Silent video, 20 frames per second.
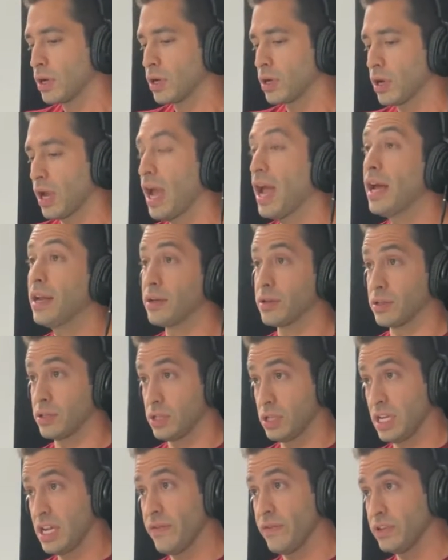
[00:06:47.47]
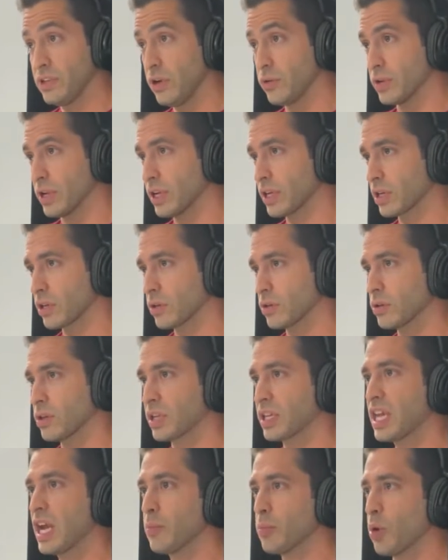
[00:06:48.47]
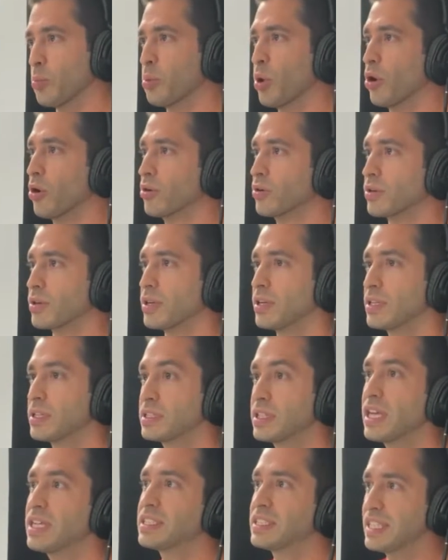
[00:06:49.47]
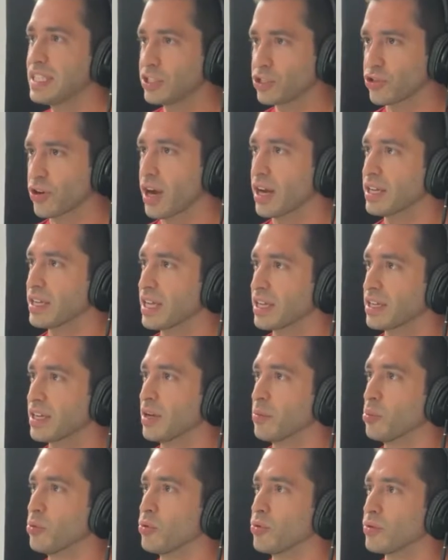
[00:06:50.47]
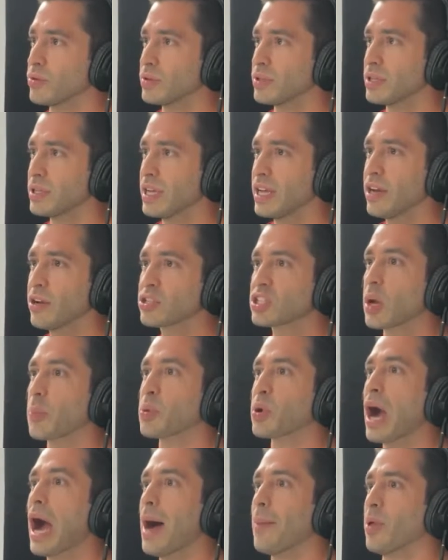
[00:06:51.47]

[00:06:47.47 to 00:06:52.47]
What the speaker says: and even you, Nick, the Kimbrel part, they did try to get Kimbrel. Here's the problem.